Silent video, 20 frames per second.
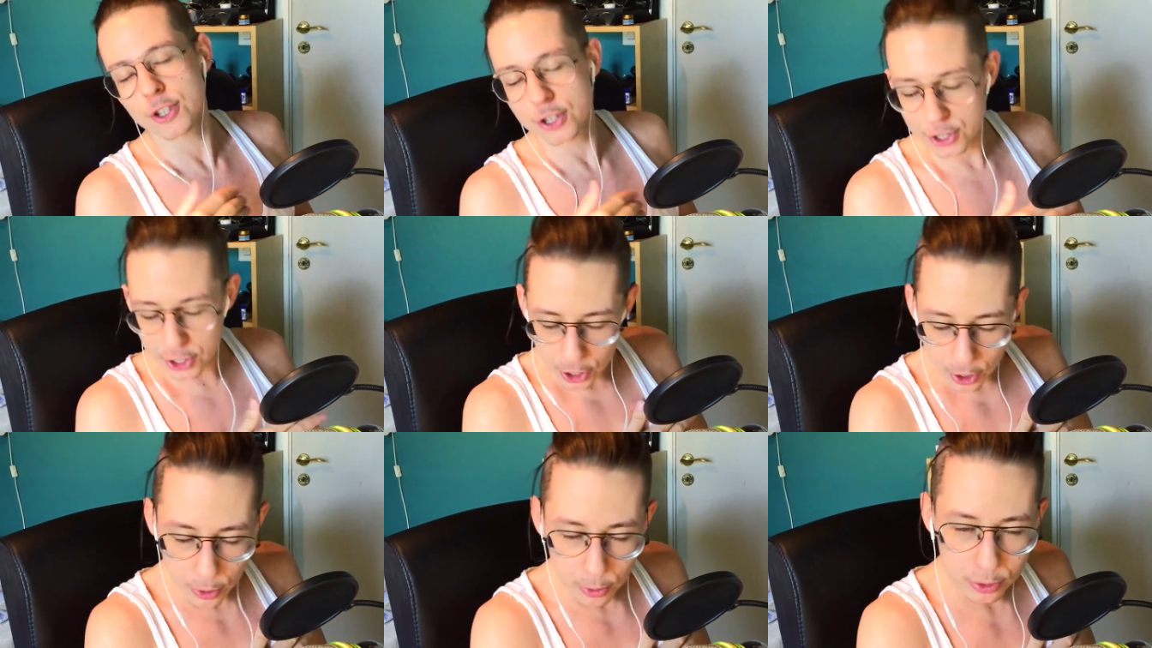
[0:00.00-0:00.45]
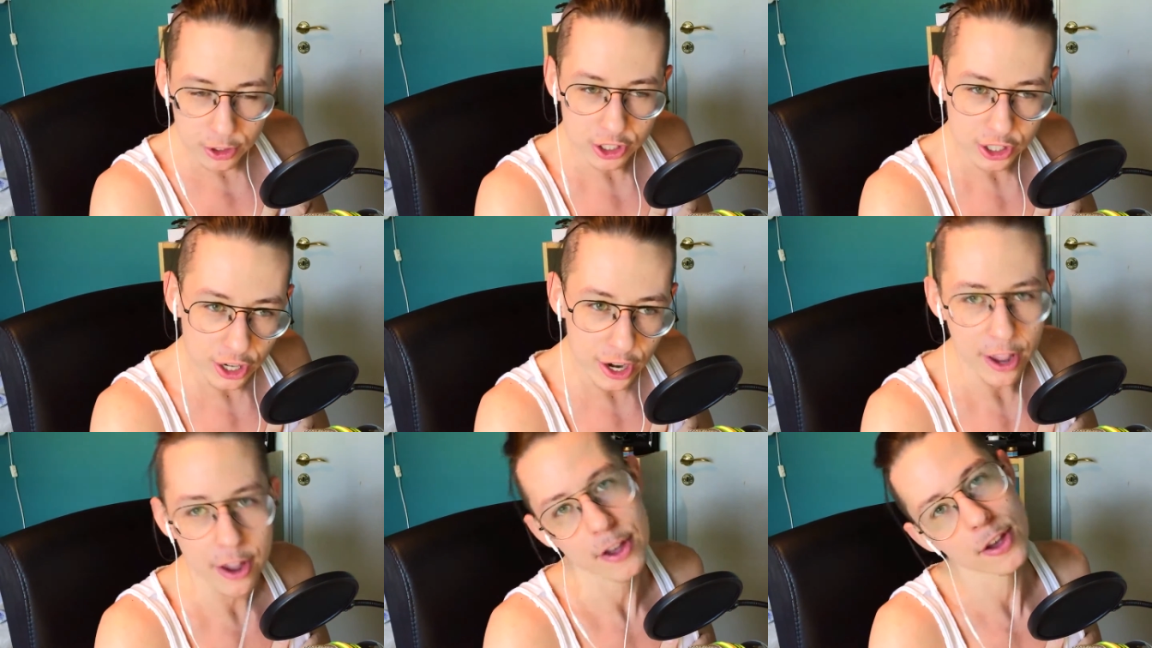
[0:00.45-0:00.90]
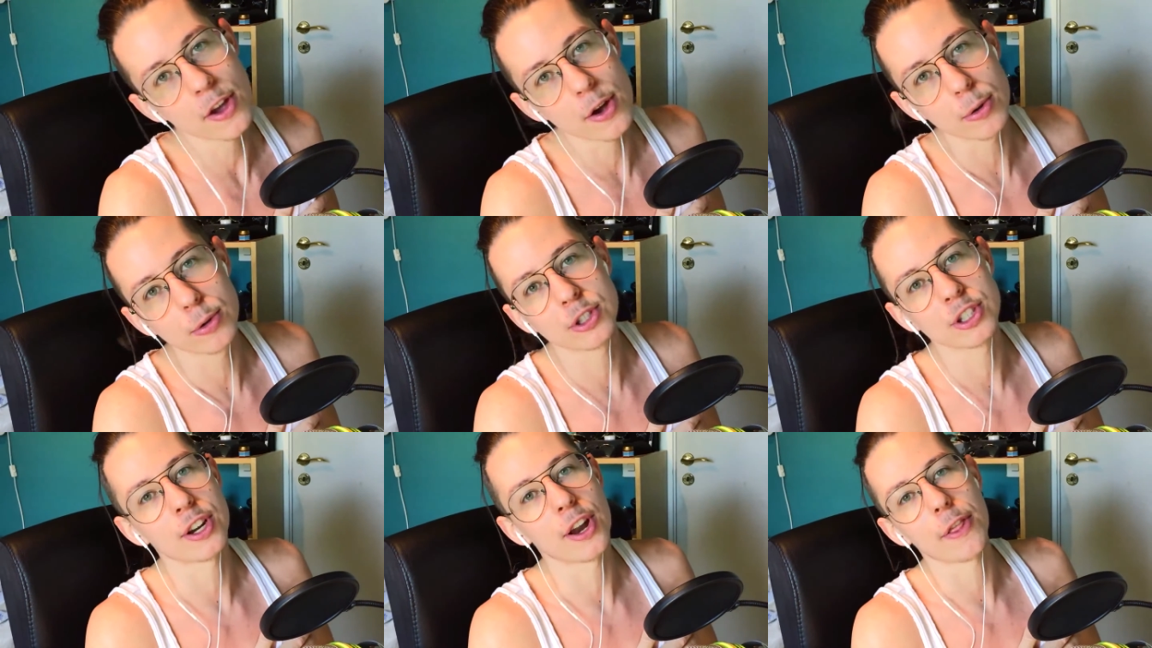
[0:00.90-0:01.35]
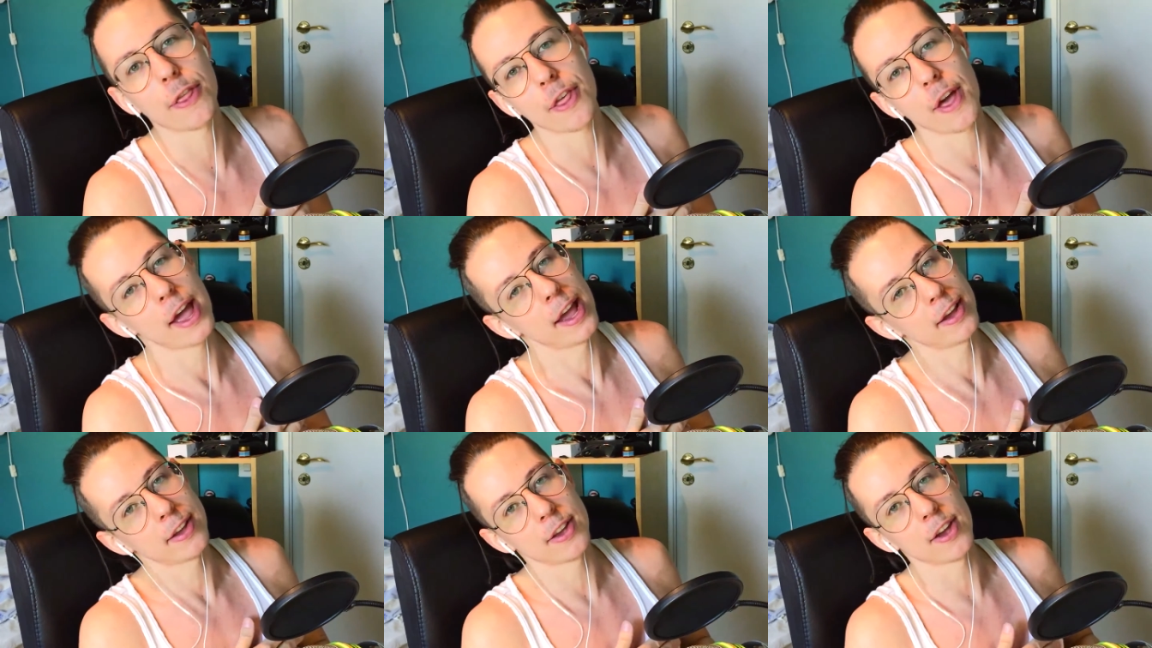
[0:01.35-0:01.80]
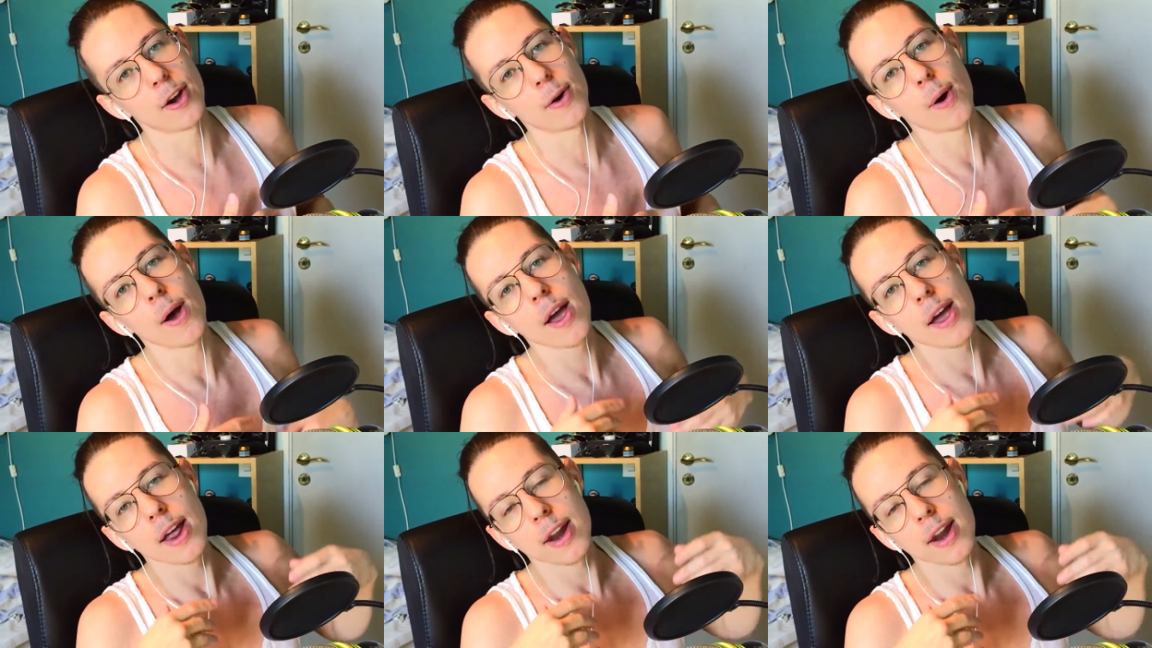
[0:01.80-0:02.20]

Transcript: Hugely, hugely thank you.